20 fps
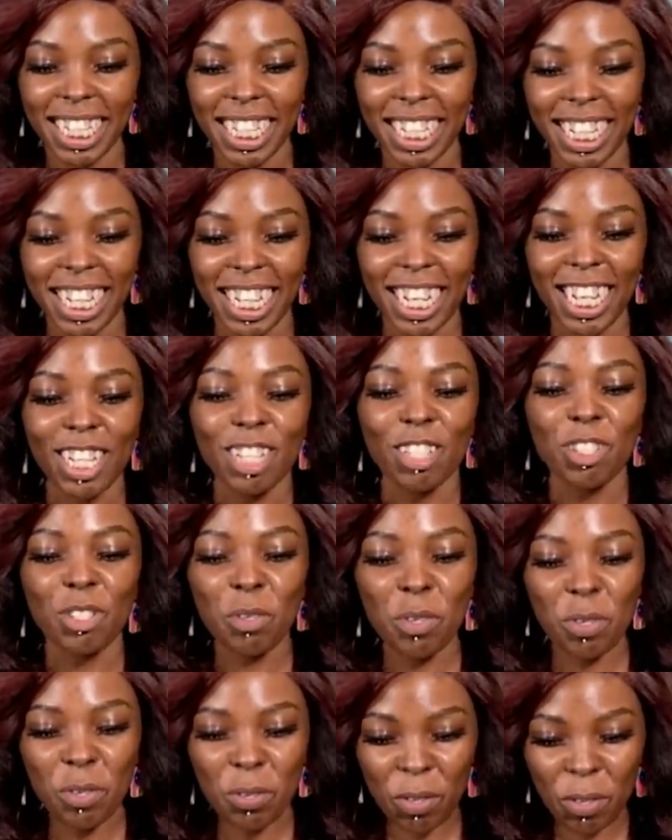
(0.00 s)
Okay.
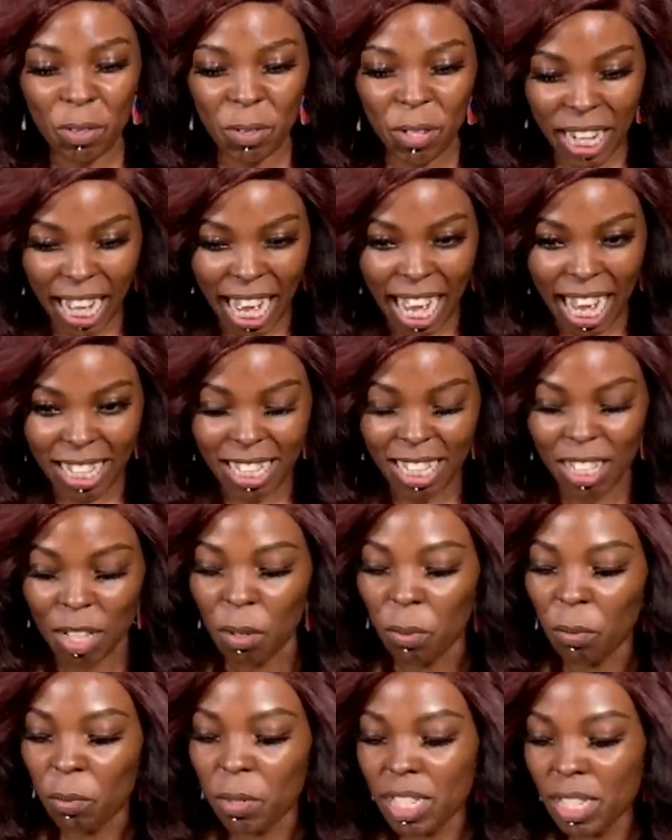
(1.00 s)
So mm. you look at
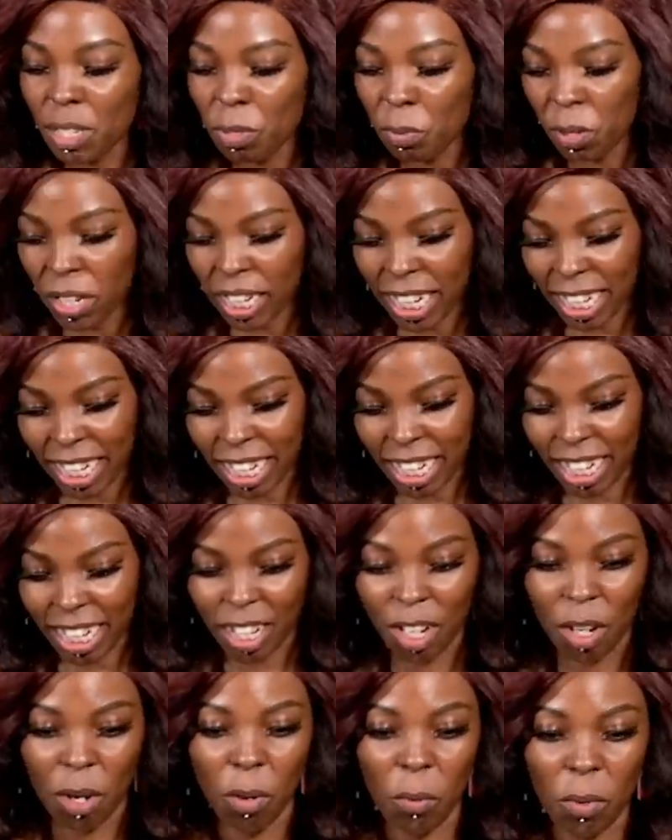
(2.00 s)
what is working
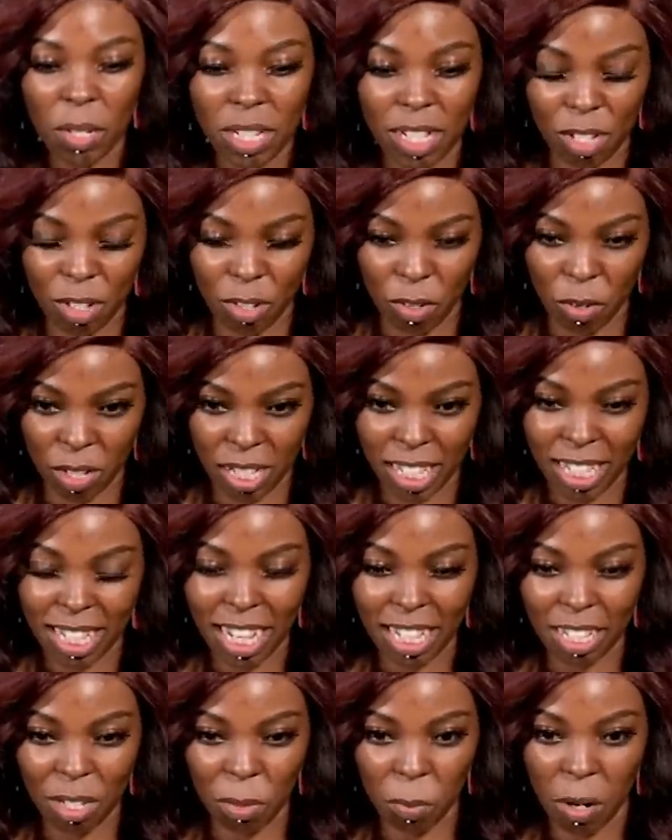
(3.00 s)
and what is what not. Is not. Exactly.
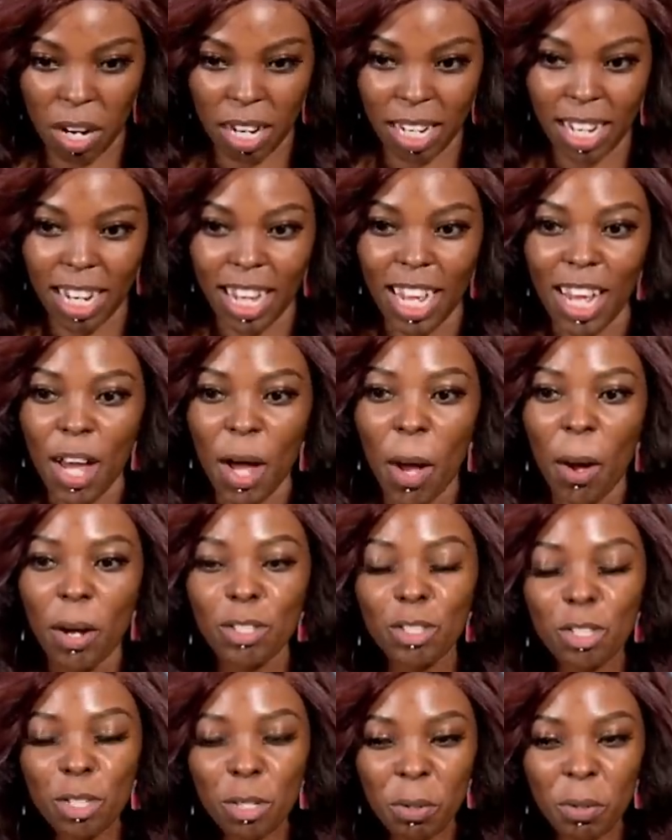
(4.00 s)
That's one. Yeah.
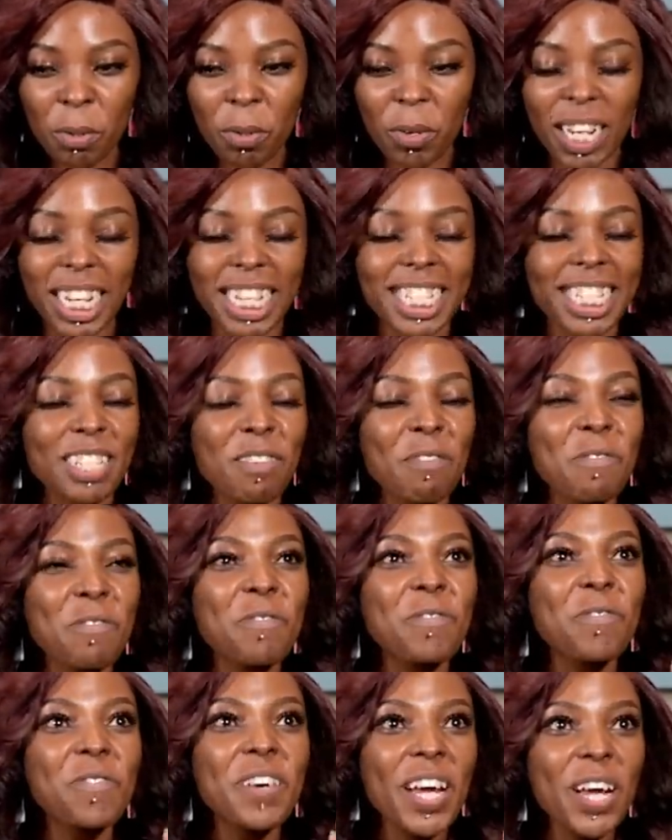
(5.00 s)
Two, it's
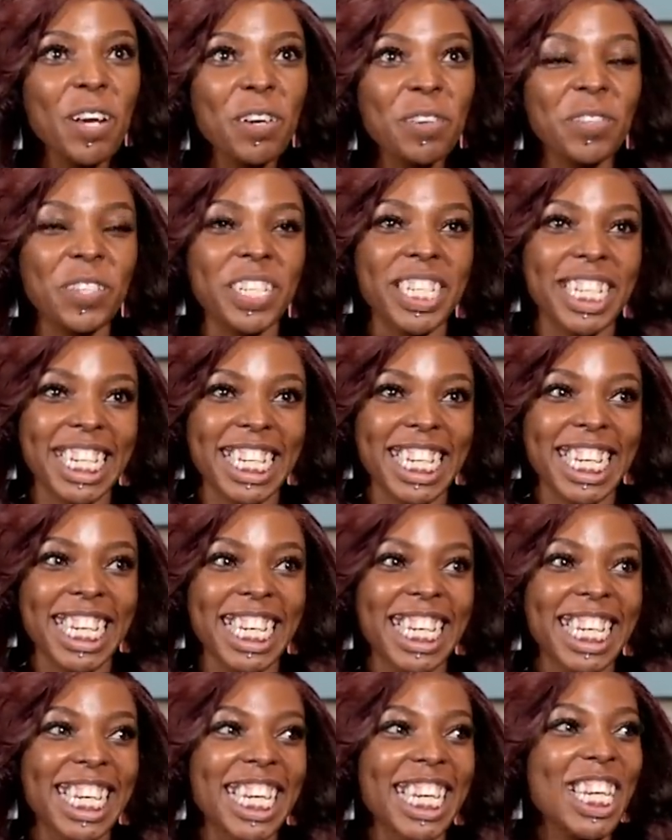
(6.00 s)
very
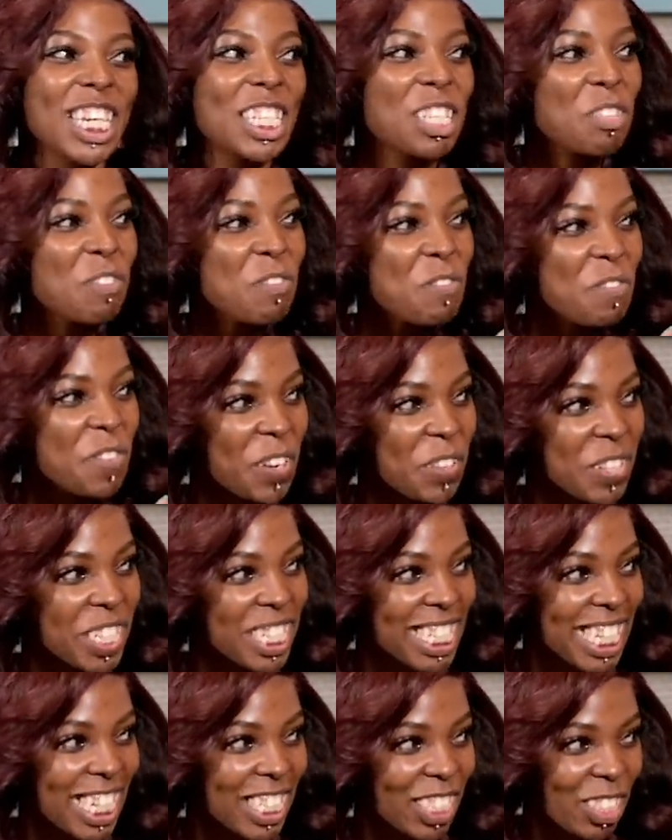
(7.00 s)
it's
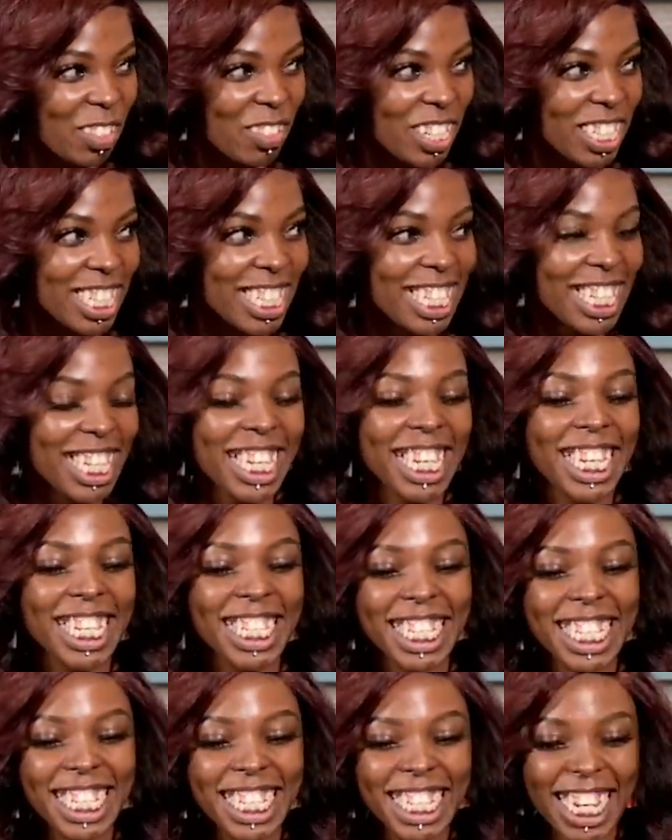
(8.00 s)
very dangerous yeah.
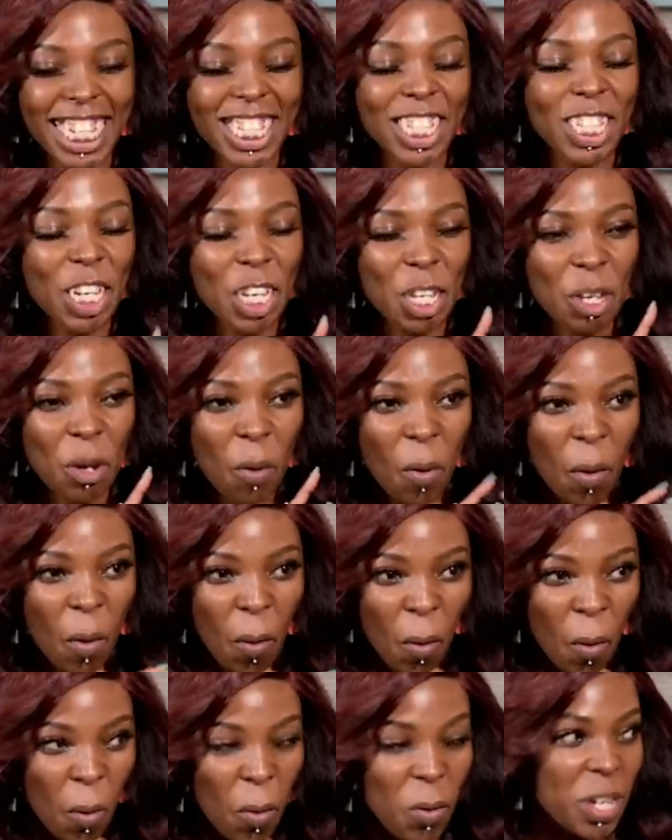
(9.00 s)
to center your
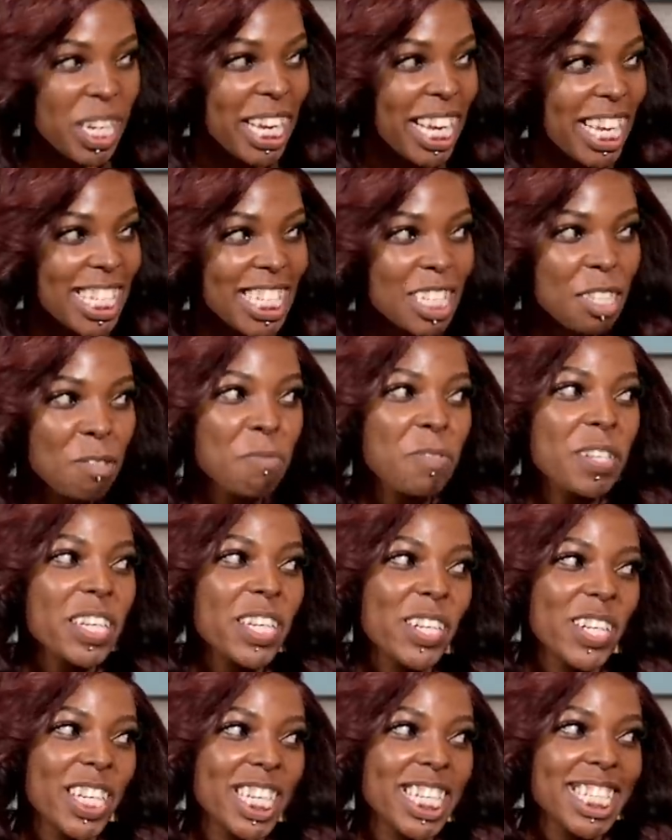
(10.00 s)
own, own
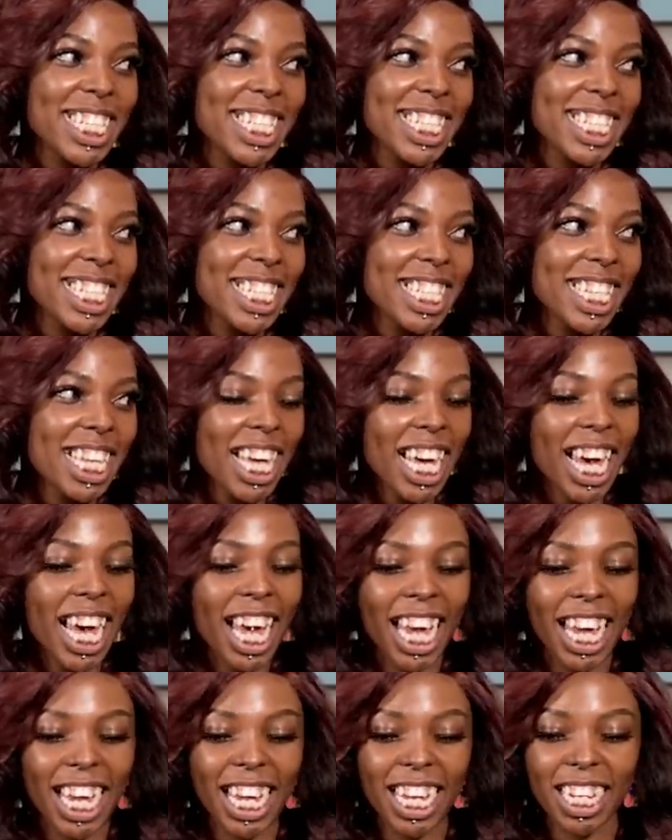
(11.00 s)
experience, experience. Yeah.
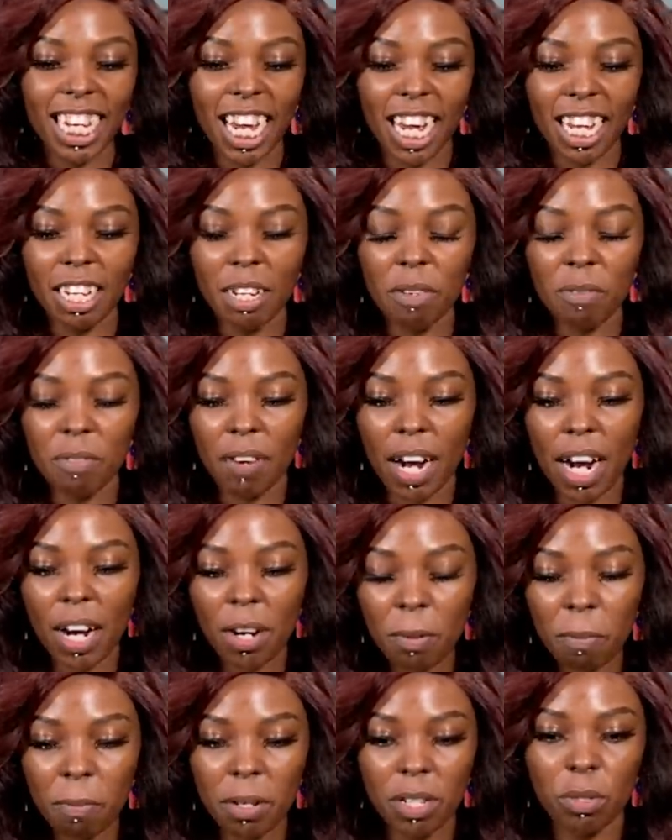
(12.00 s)
Mm. in an
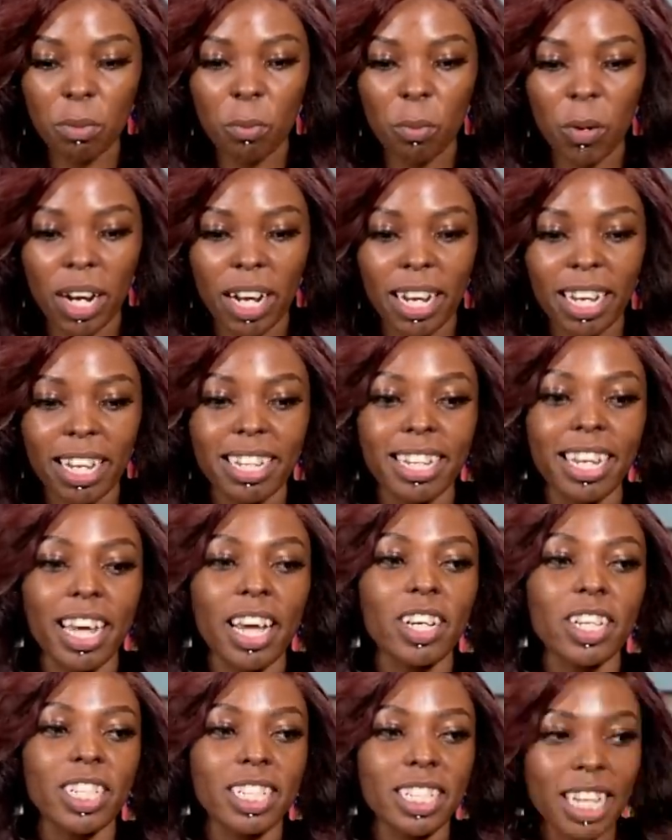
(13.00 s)
environment where
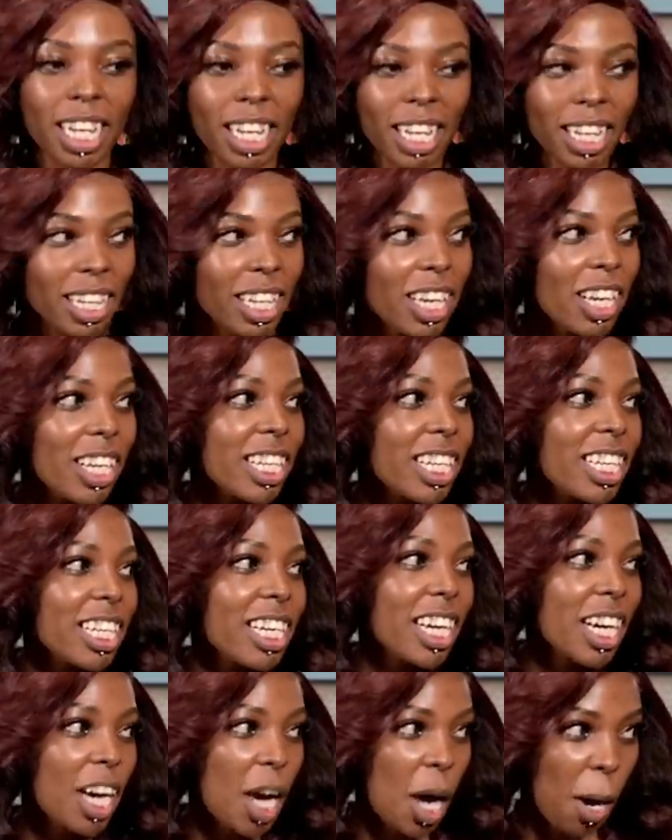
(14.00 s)
there is
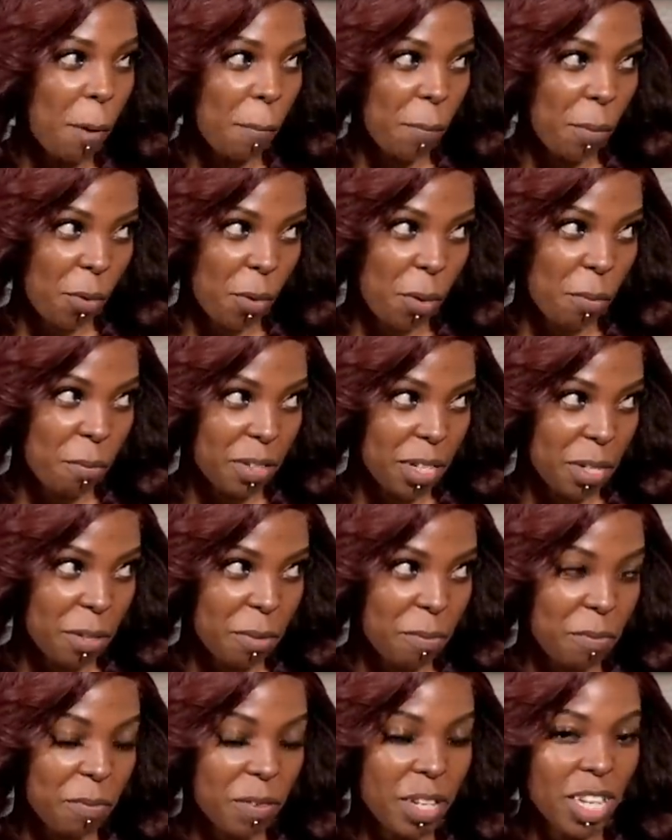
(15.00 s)
clearly a
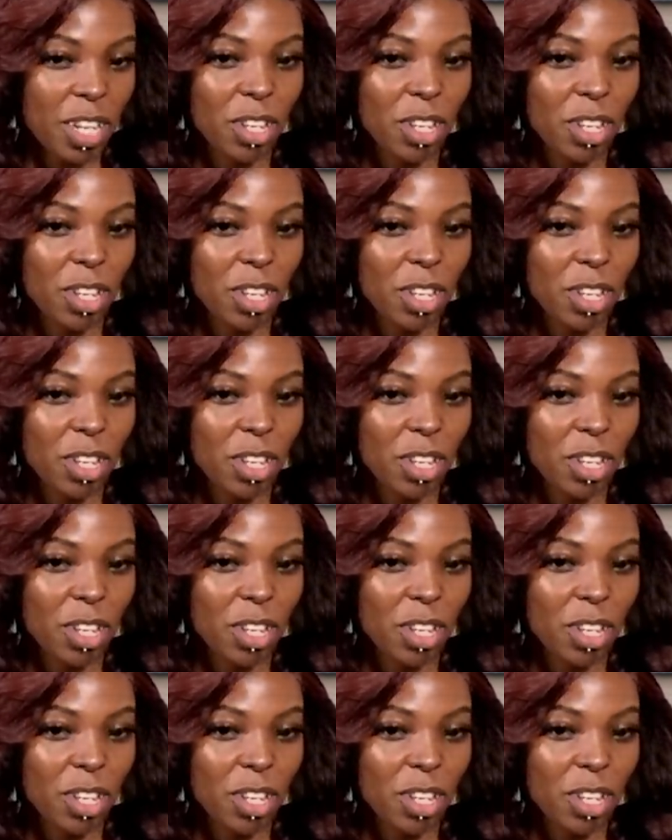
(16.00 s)
problem, problem.